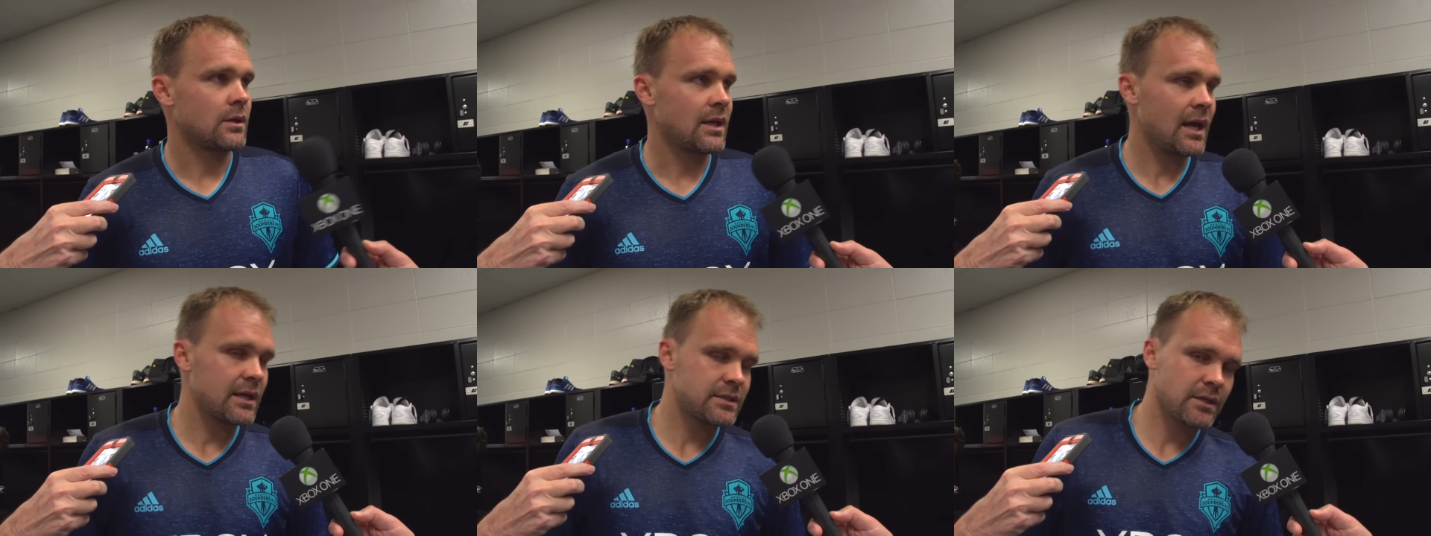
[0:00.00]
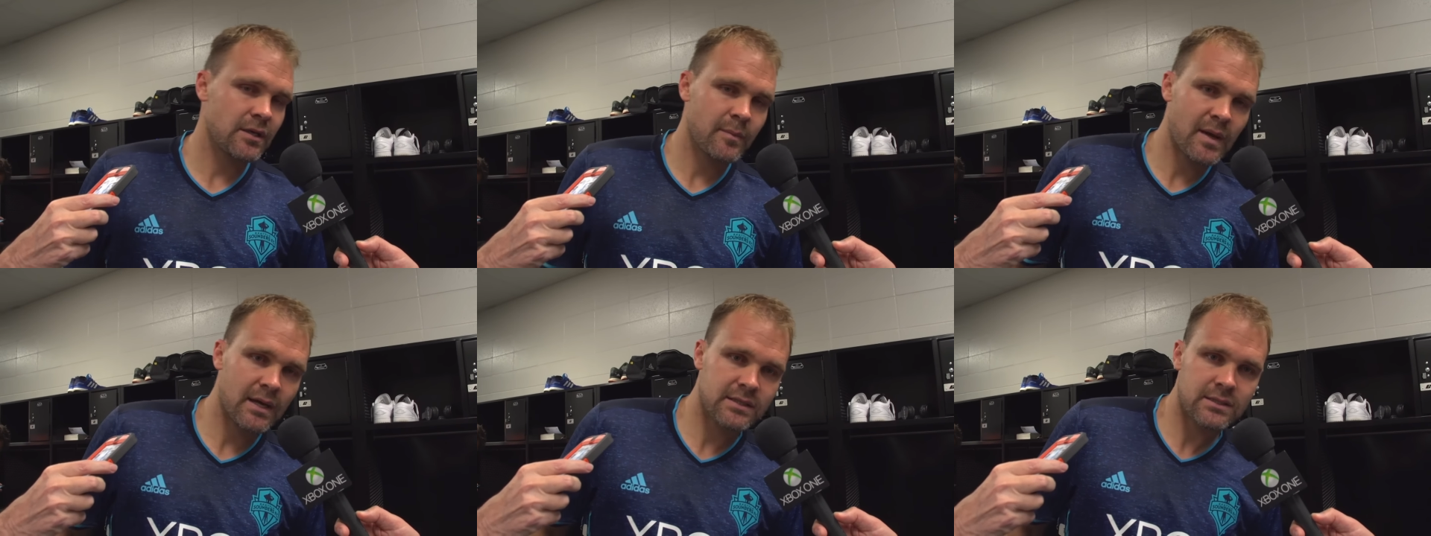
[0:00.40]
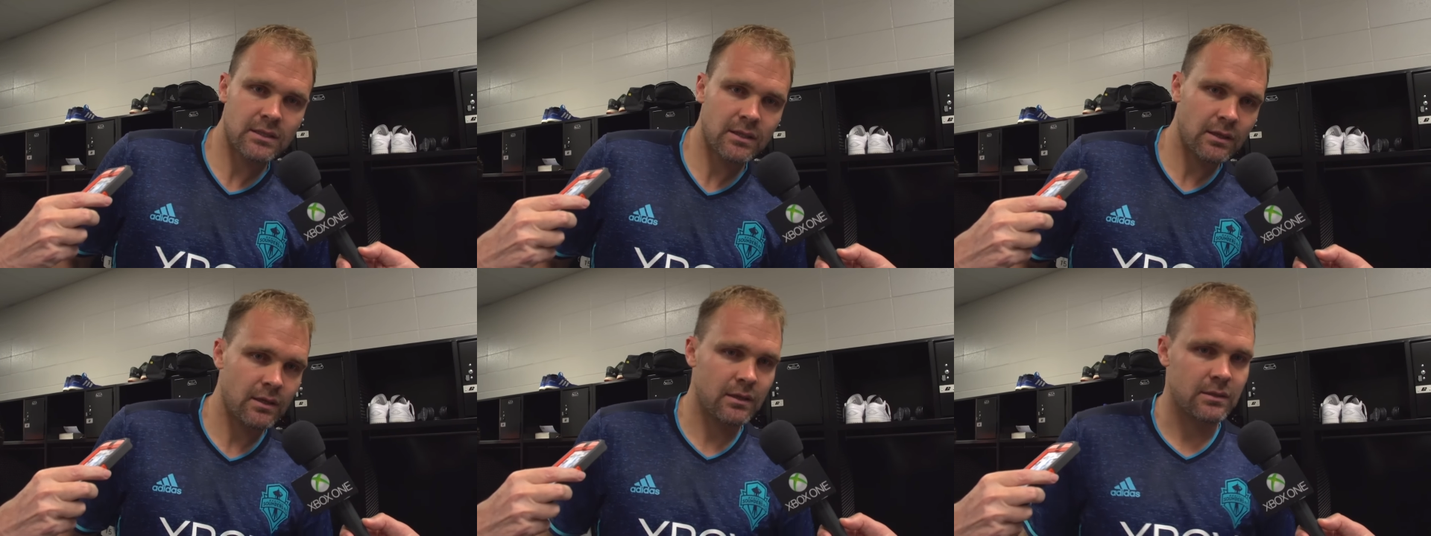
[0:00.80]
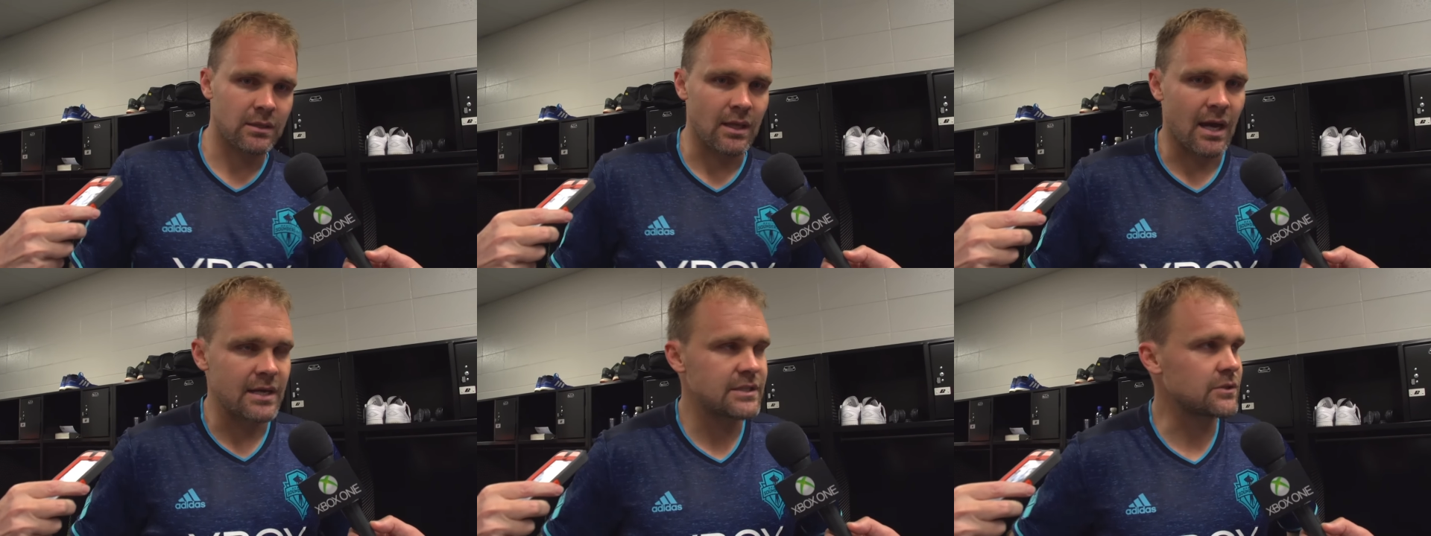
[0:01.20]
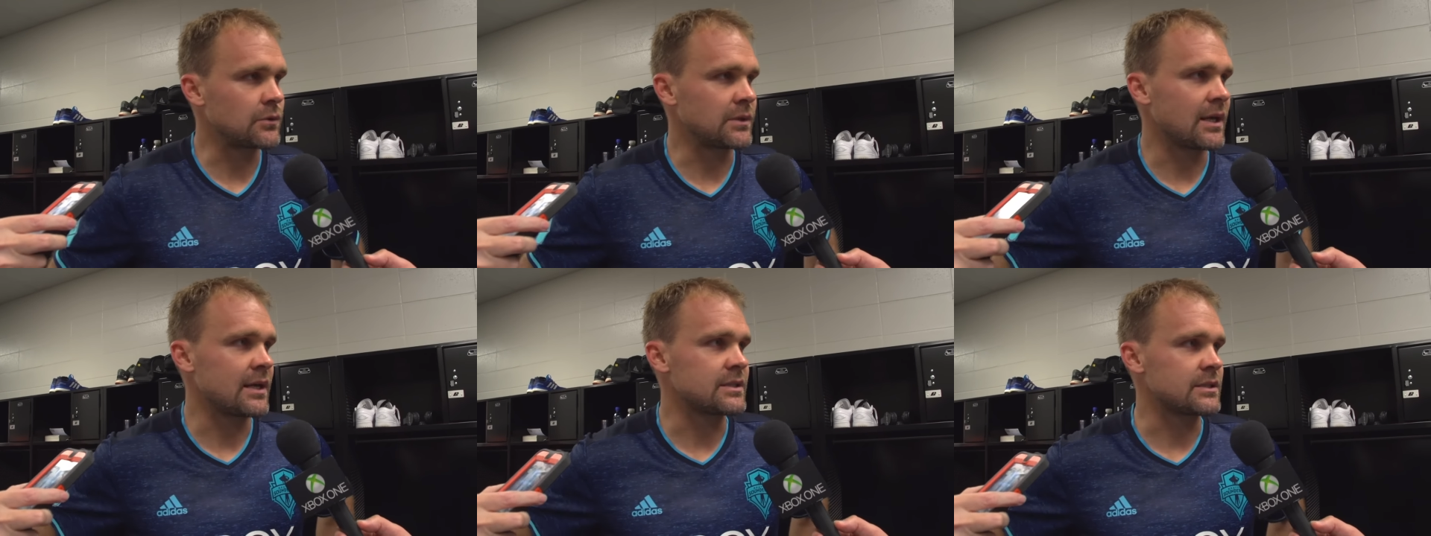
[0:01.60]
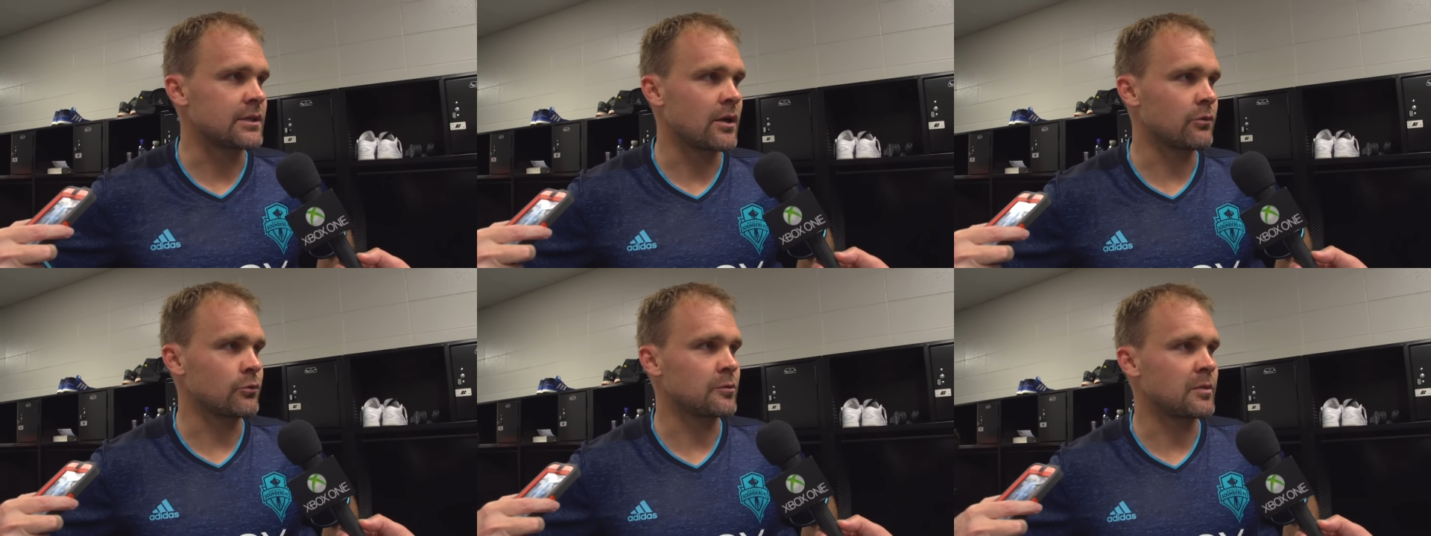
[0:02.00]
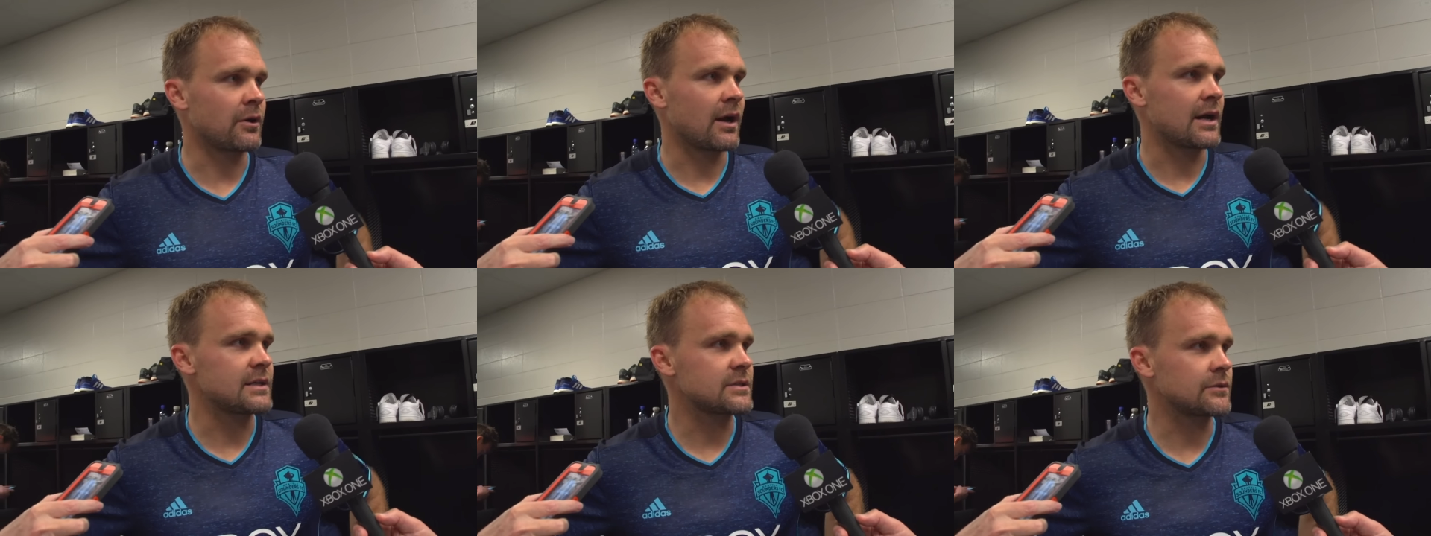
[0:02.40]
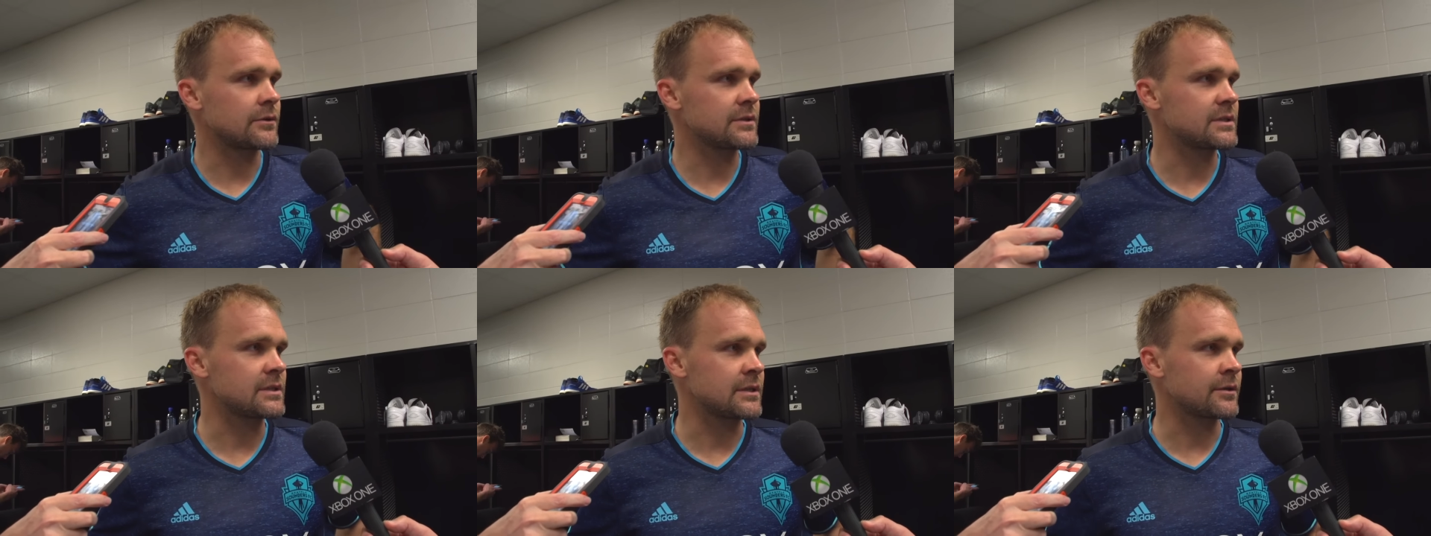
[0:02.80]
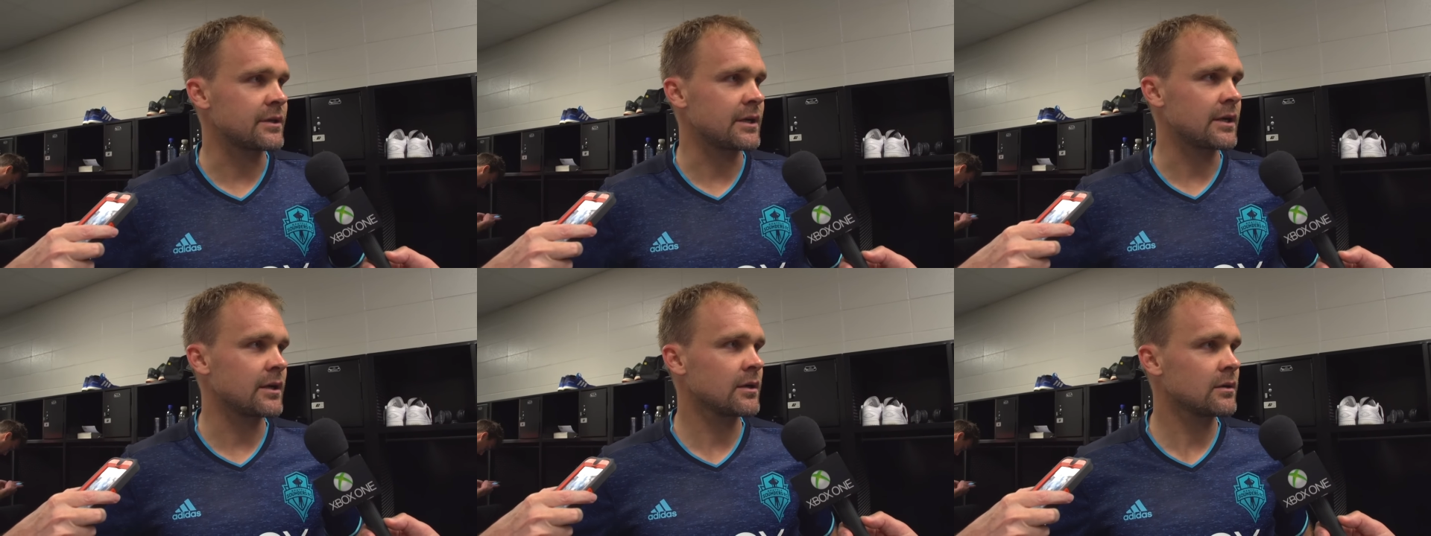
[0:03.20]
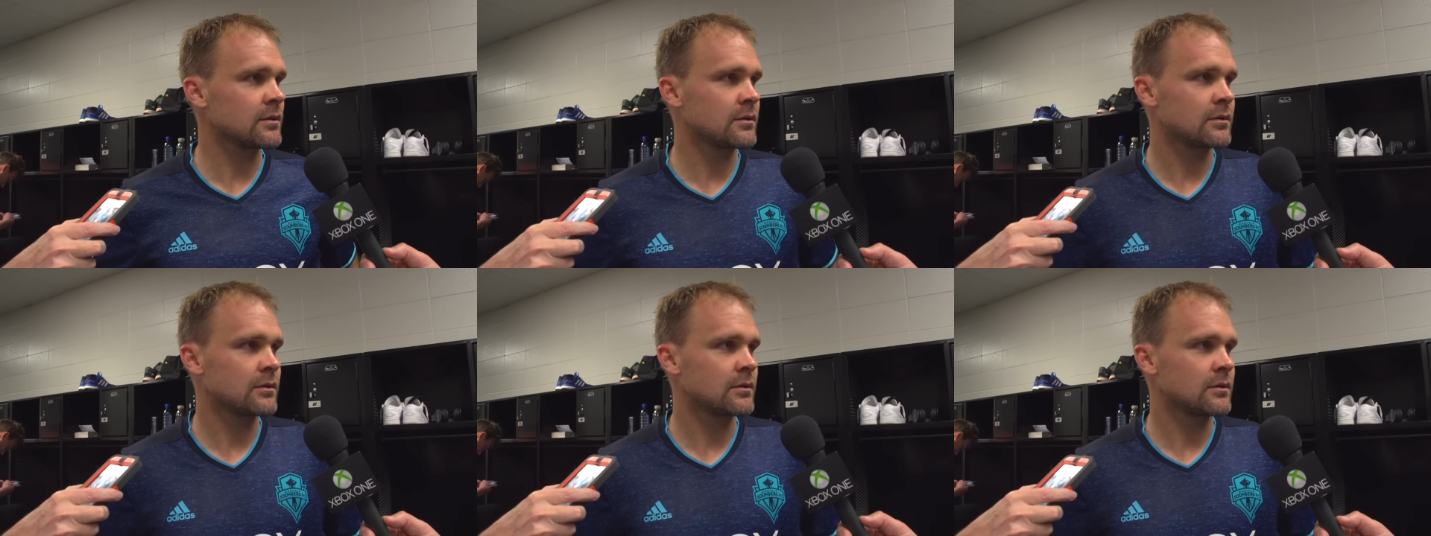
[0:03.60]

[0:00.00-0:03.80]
Yeah, I took it back to the to the high school days. You know, Rubidoux High School, senior year,